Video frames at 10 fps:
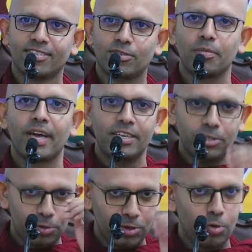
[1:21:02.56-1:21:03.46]
From head
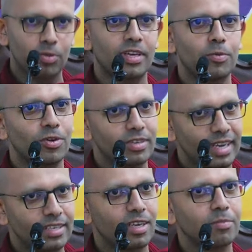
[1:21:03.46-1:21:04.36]
to toe, they wanted to
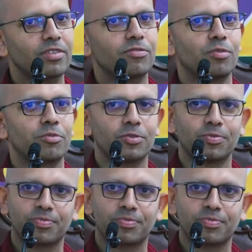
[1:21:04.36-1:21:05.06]
get something from you.